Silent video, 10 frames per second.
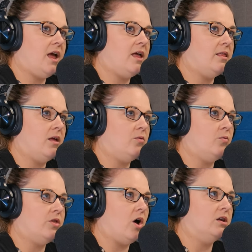And then
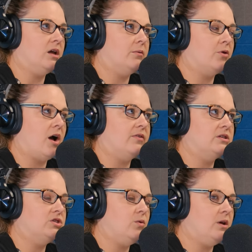with all
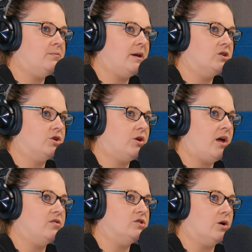nonprofits, you want to make sure you
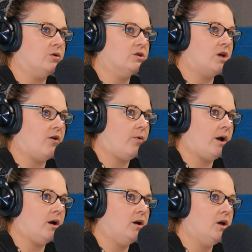have a donor
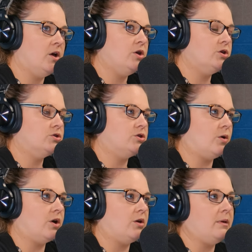software. So
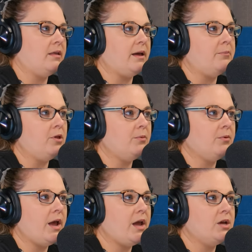it could be like
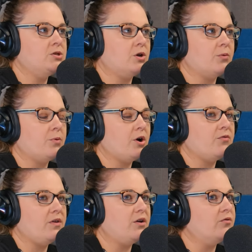Bloomerang, Donor
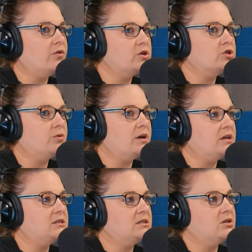Perfect,
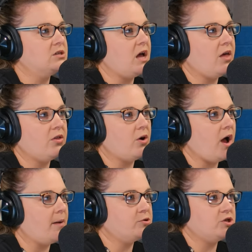Virtuous. There's other
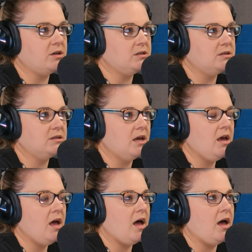options.
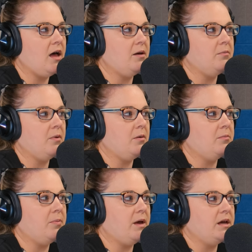
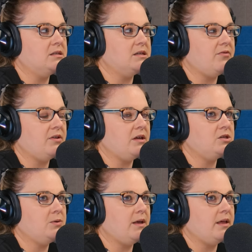But definitely
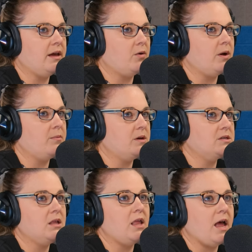doing like QuickBooks
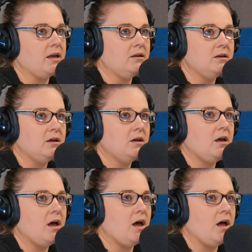Online. Okay.